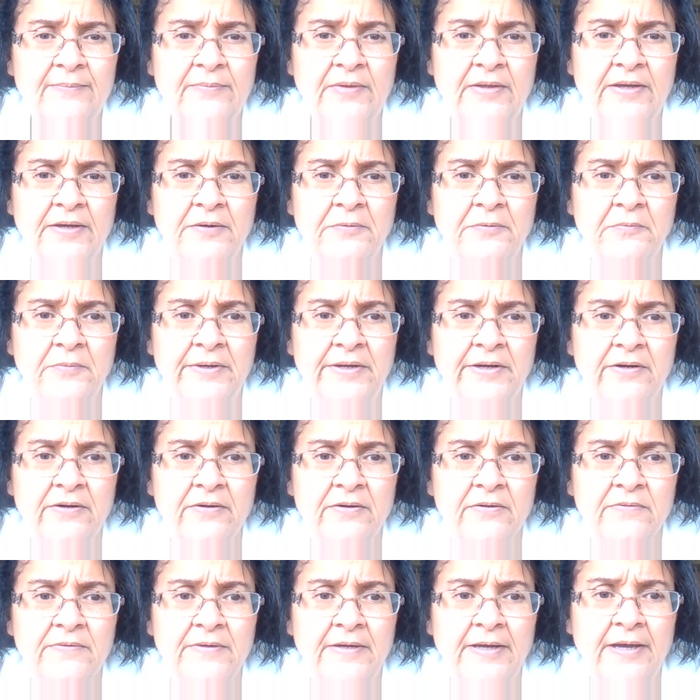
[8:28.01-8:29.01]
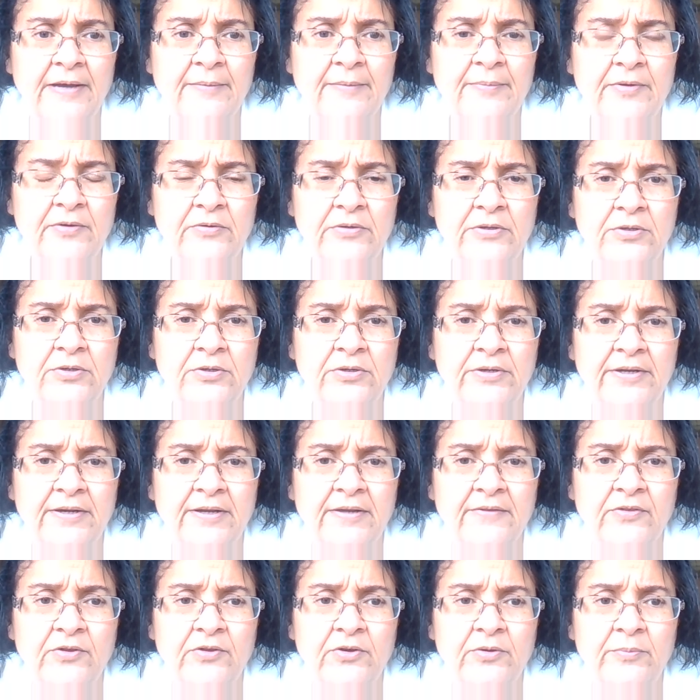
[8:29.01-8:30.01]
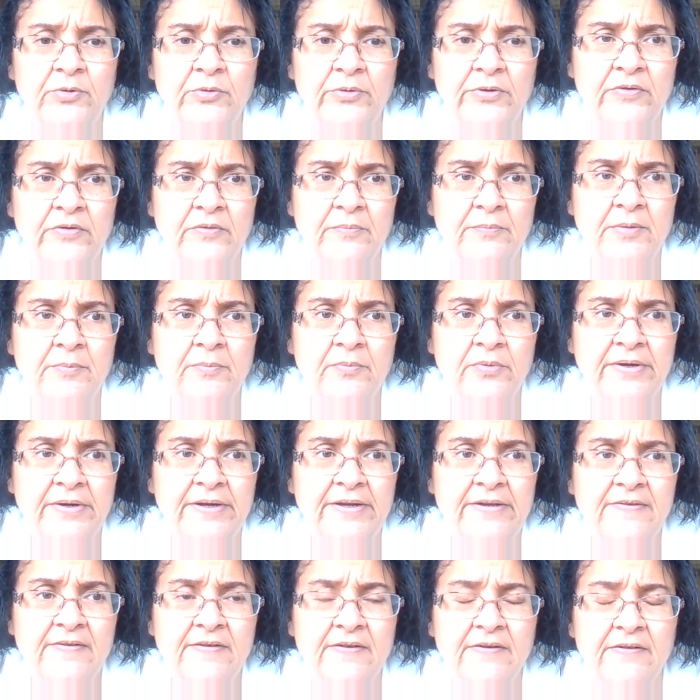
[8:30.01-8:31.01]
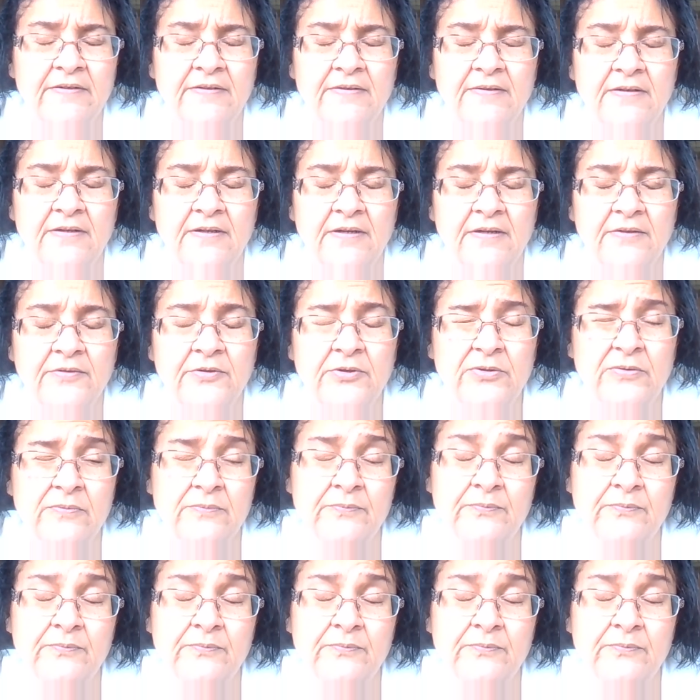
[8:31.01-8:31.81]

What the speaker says: that we are absolutely looking at their mucous membranes and other